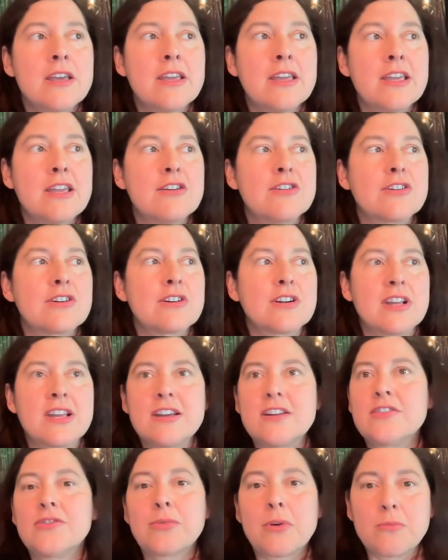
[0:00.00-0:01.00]

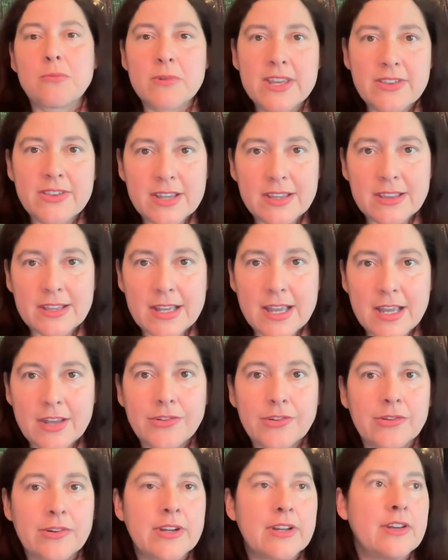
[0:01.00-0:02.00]
Here's what we think the
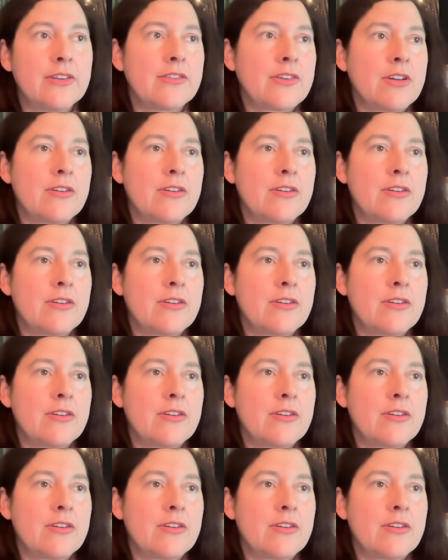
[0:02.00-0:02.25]
answer is.